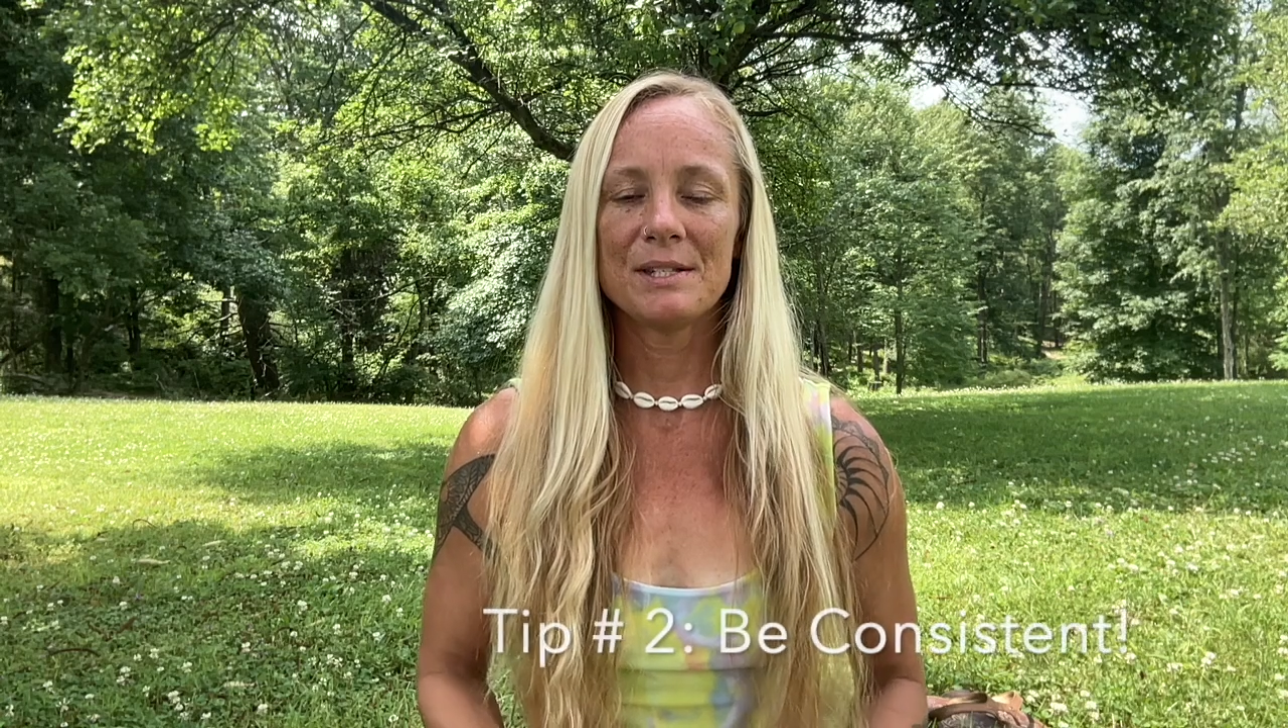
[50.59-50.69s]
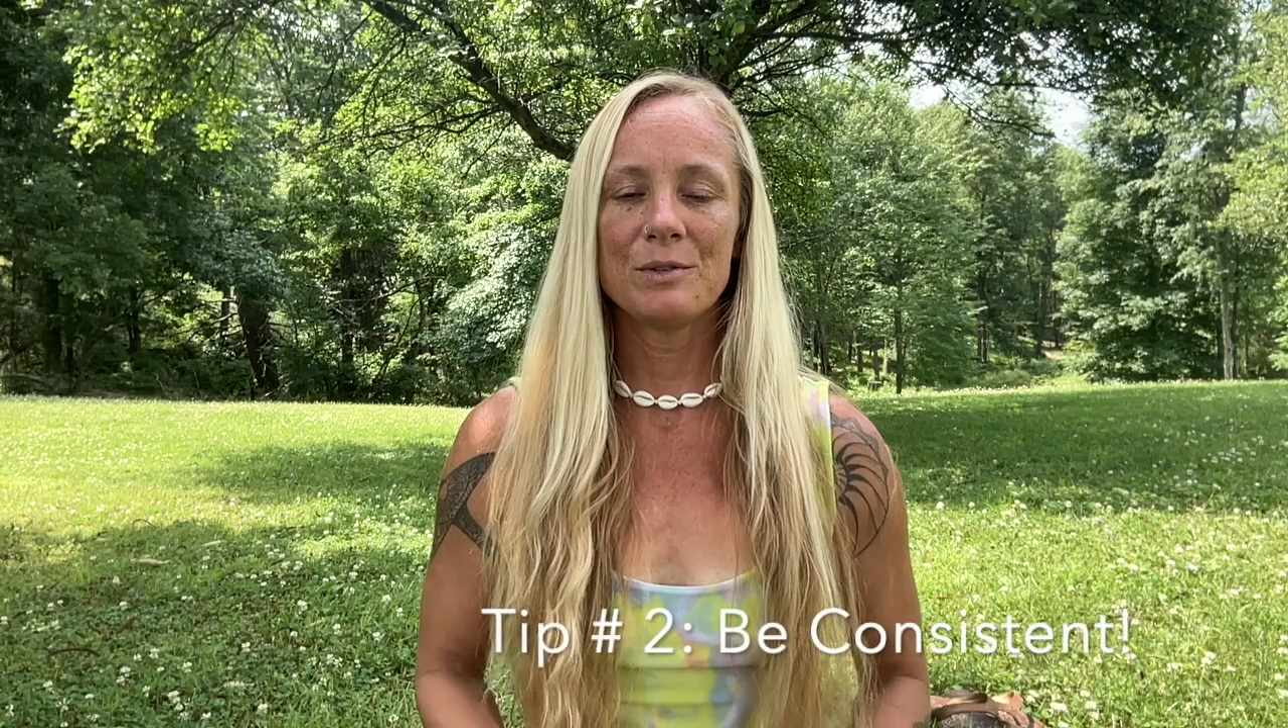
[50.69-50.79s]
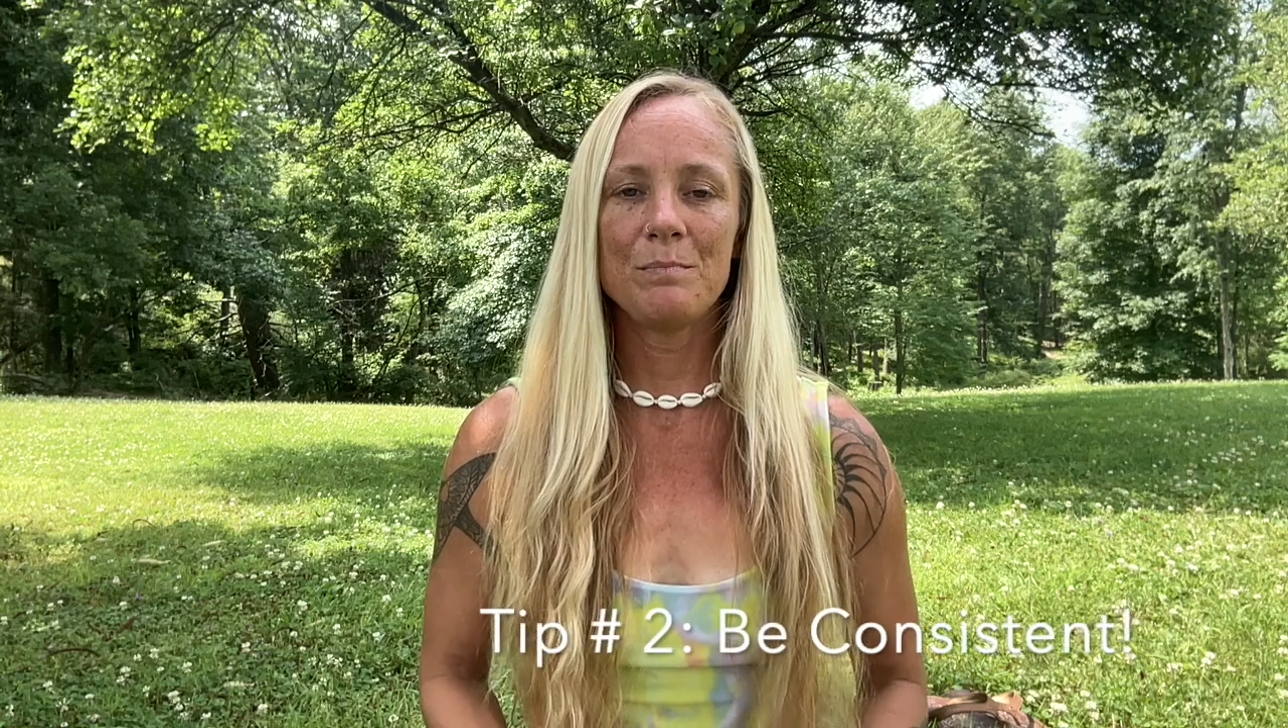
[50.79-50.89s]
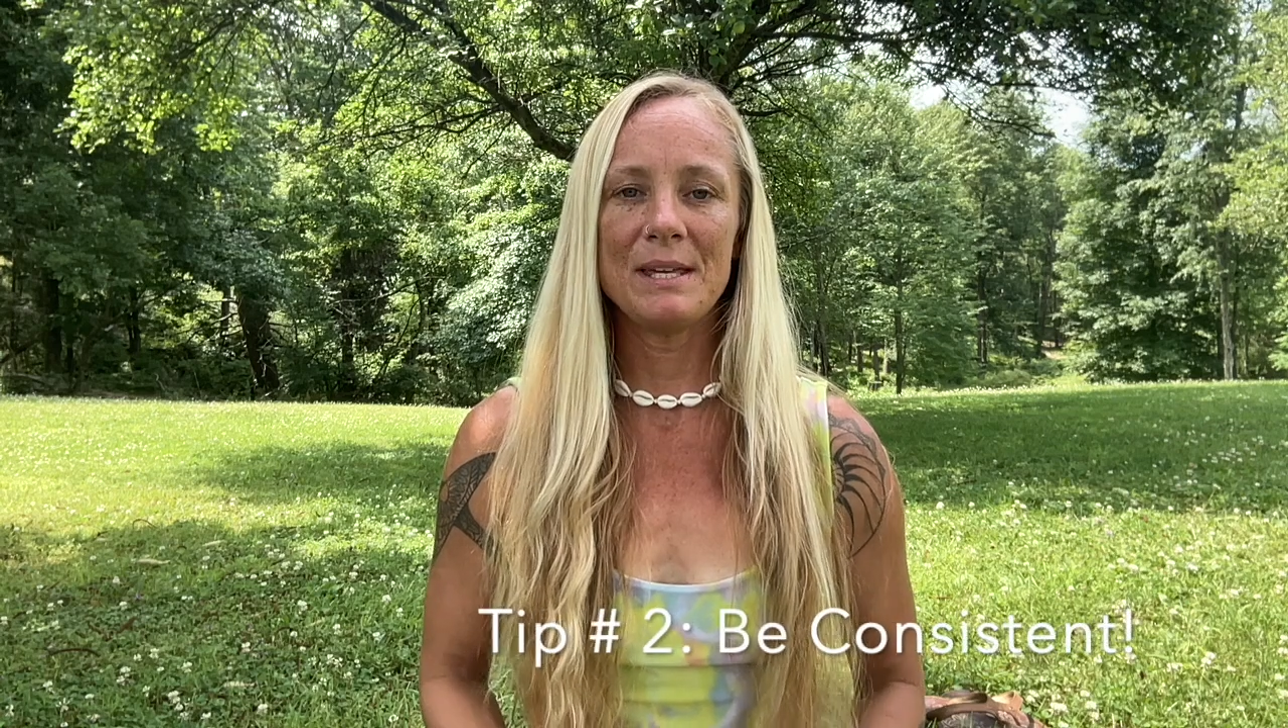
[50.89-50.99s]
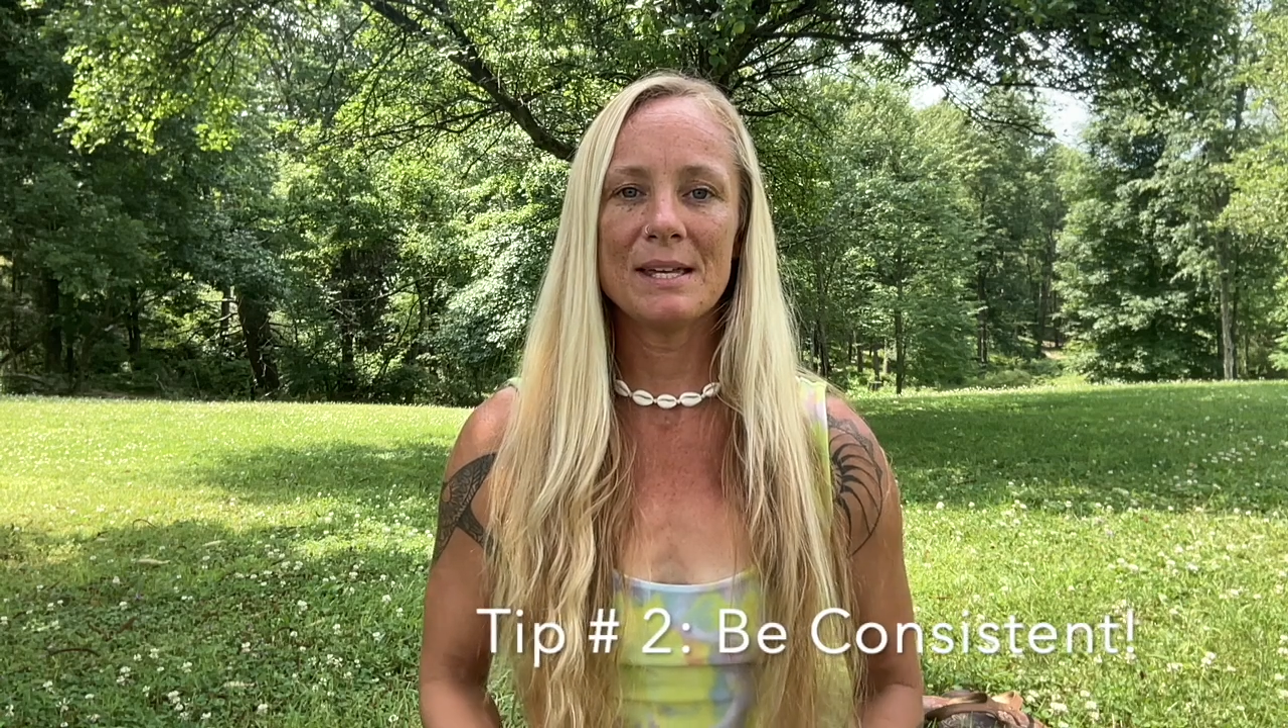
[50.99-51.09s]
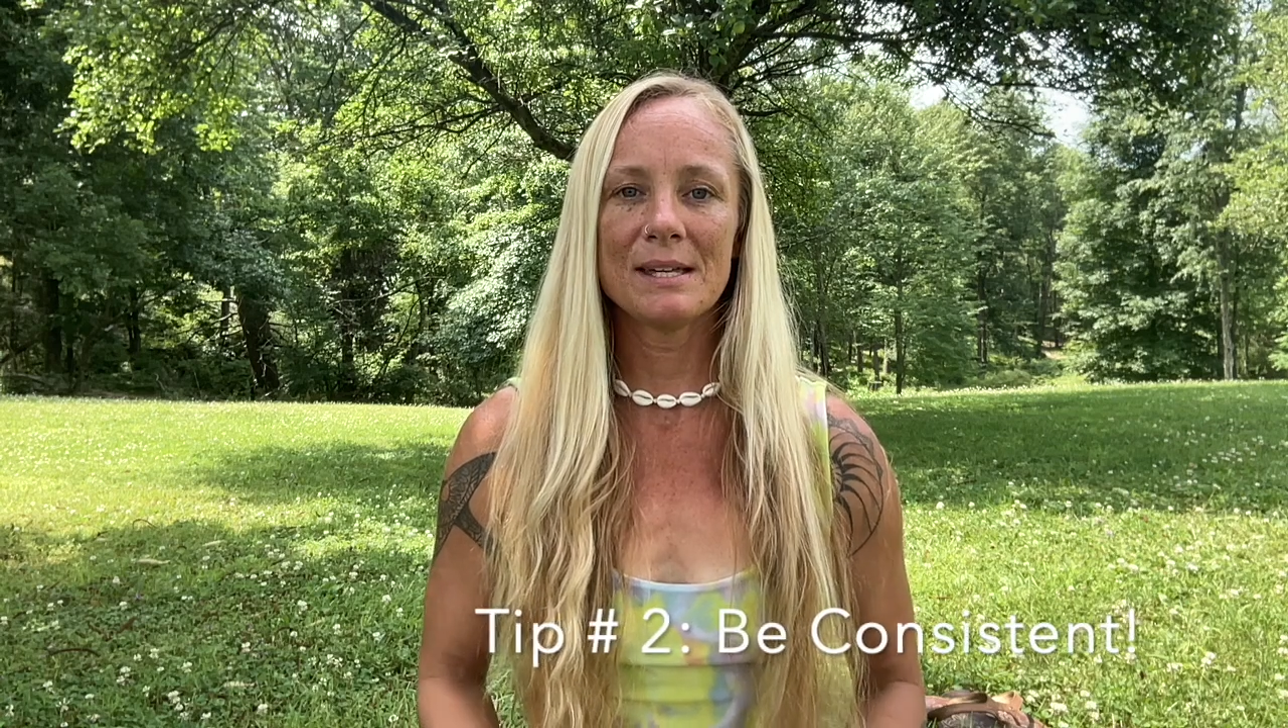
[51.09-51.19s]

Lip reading: to be